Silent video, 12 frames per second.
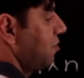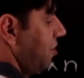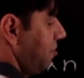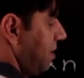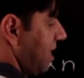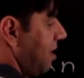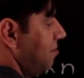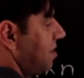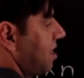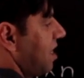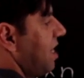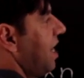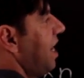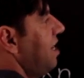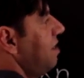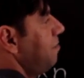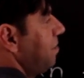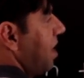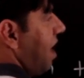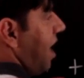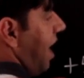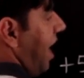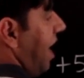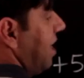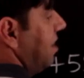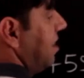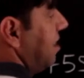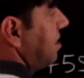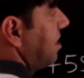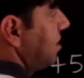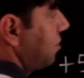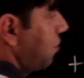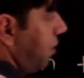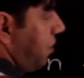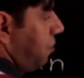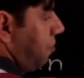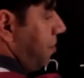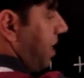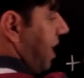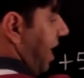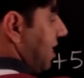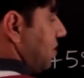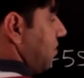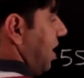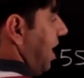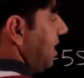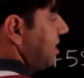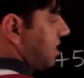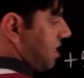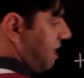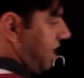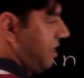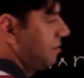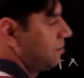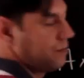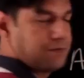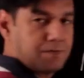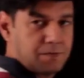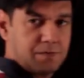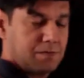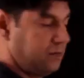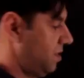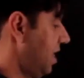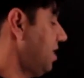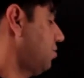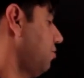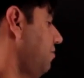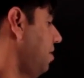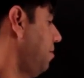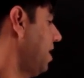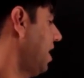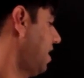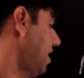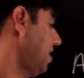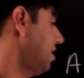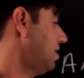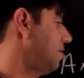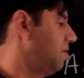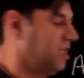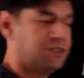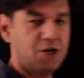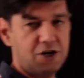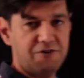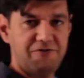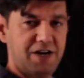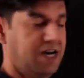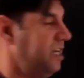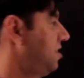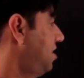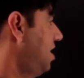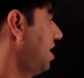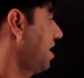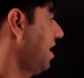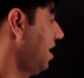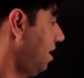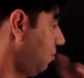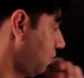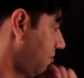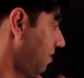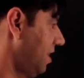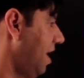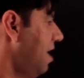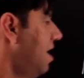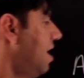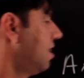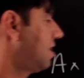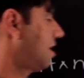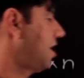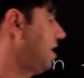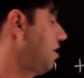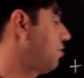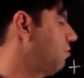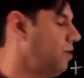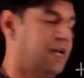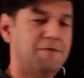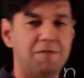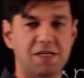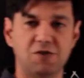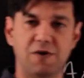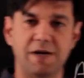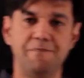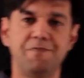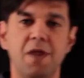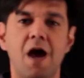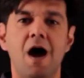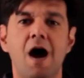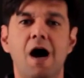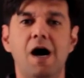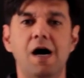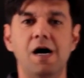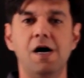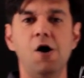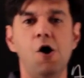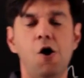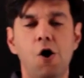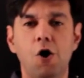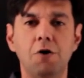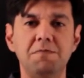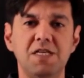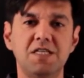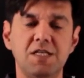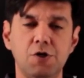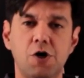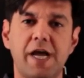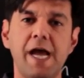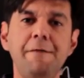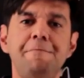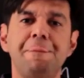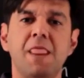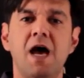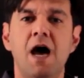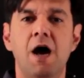is going to become 3N, and this is going to be as well as 3. Right? So we'll be getting the similar sort of relation again out over there. 3 into N plus 1. Hope this is okay.